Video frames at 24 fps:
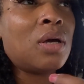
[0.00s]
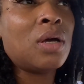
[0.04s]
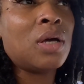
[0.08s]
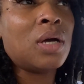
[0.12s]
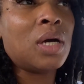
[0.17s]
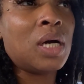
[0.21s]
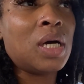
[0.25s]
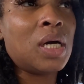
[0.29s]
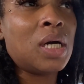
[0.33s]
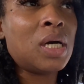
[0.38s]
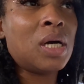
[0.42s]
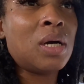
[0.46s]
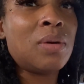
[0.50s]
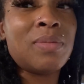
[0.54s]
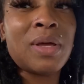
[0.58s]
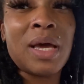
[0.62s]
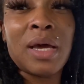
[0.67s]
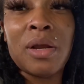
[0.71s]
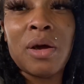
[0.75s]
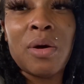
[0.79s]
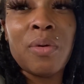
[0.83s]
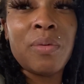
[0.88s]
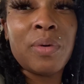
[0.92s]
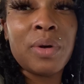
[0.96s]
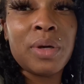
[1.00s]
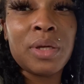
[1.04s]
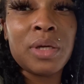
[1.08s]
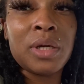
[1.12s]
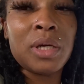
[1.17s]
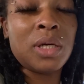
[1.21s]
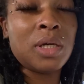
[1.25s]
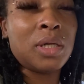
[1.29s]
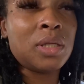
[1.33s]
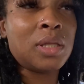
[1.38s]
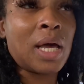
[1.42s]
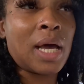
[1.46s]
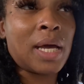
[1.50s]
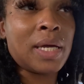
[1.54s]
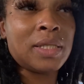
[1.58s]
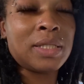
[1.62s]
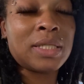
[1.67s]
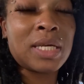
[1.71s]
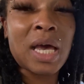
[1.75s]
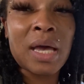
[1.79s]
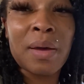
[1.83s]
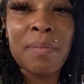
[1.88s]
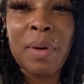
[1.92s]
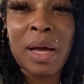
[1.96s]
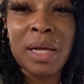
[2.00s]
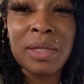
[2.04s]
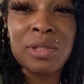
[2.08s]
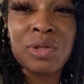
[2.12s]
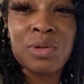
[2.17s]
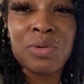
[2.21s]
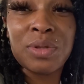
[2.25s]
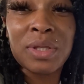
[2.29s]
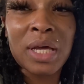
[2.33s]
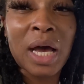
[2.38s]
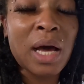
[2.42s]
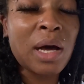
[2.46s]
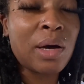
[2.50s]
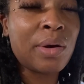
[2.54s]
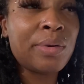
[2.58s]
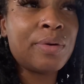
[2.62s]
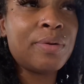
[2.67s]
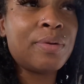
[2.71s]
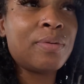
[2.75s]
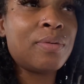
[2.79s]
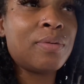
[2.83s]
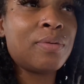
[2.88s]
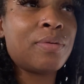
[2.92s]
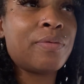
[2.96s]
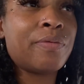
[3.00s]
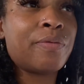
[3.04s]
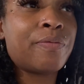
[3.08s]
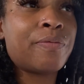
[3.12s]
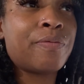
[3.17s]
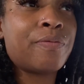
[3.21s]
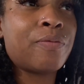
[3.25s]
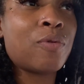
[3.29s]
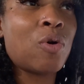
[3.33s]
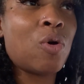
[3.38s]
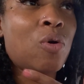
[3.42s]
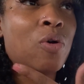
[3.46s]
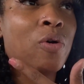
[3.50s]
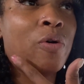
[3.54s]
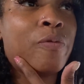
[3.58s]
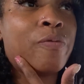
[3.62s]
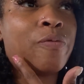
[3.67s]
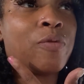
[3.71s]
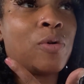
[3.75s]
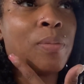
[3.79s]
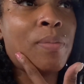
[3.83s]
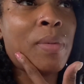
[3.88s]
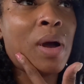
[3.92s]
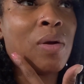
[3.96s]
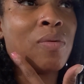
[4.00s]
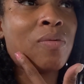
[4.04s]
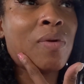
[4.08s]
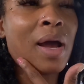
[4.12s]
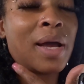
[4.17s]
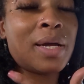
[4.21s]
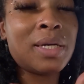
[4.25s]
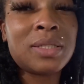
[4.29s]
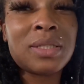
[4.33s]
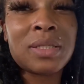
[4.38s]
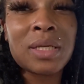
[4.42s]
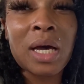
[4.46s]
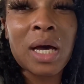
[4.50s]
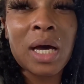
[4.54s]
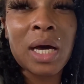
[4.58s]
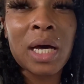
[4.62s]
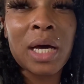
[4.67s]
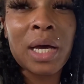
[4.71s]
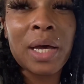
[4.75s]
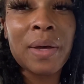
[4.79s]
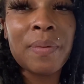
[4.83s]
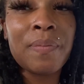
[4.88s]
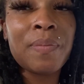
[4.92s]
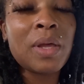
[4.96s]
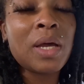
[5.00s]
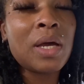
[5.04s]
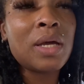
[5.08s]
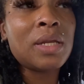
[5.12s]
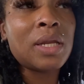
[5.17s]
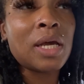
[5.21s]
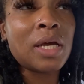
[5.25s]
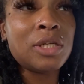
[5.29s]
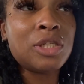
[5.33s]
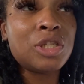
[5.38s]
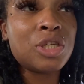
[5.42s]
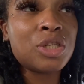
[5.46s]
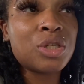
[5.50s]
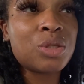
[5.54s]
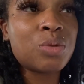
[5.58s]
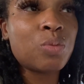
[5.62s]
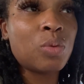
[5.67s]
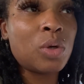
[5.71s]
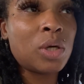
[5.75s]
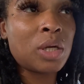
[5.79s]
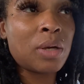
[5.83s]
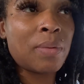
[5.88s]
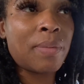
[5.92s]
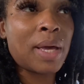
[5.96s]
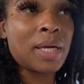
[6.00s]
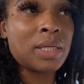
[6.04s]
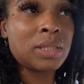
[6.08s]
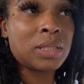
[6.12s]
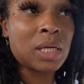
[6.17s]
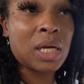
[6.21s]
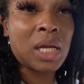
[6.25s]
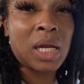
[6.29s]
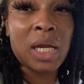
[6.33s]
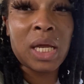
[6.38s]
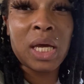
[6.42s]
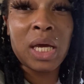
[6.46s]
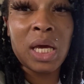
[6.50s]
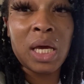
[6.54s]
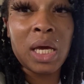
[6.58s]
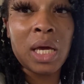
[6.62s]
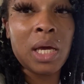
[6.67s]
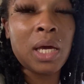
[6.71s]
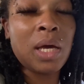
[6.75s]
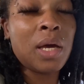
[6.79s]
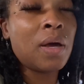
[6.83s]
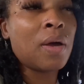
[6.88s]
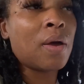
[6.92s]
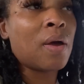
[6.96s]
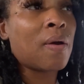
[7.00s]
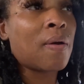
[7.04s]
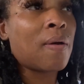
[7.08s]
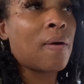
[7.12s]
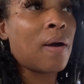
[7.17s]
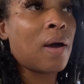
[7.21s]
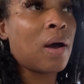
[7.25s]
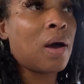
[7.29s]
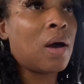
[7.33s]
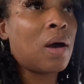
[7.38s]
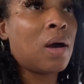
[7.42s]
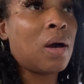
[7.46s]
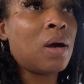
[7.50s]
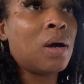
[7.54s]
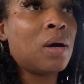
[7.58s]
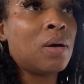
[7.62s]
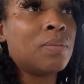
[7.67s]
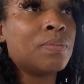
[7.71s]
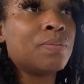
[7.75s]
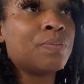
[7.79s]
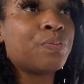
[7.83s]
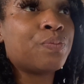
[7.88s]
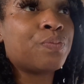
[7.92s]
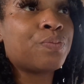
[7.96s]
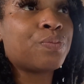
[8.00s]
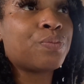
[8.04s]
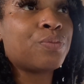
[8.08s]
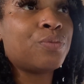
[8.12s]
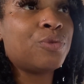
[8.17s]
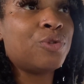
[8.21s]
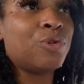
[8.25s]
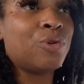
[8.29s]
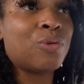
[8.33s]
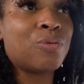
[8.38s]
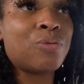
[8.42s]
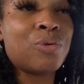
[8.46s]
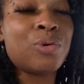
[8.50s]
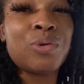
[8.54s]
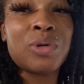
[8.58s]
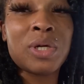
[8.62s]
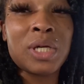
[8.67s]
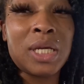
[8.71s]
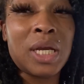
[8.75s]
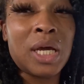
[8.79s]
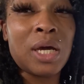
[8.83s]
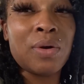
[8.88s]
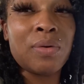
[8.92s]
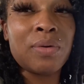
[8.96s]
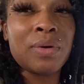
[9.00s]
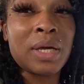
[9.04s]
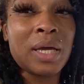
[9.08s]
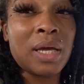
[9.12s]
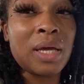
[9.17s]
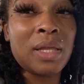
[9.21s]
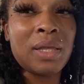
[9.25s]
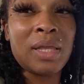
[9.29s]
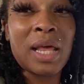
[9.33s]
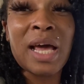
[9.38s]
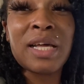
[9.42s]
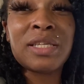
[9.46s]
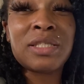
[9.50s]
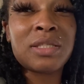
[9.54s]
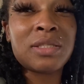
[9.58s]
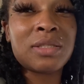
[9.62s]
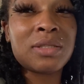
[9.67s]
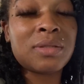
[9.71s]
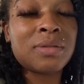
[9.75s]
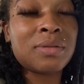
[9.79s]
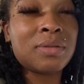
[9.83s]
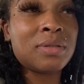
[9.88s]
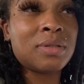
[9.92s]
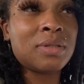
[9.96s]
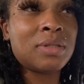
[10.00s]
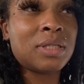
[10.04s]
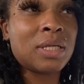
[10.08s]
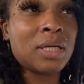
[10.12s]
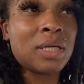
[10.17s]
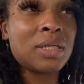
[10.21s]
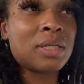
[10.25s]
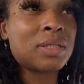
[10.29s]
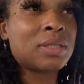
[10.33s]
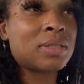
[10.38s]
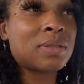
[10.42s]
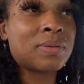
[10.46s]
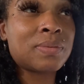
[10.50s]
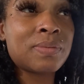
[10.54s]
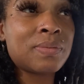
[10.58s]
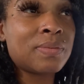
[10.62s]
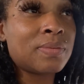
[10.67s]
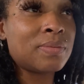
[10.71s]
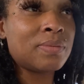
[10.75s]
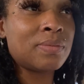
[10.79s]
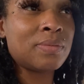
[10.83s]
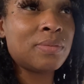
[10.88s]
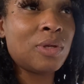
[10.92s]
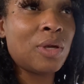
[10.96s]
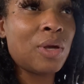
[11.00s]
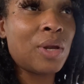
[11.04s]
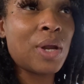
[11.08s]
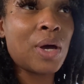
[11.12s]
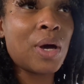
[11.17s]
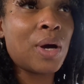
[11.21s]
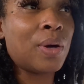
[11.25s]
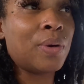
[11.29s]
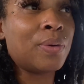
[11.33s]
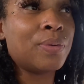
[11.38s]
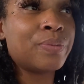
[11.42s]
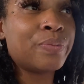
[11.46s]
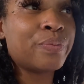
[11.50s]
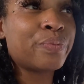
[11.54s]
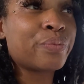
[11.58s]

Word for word: They don't want to like take my tooth out for my right side. They just want to basically do a root canal, and that's just, you know,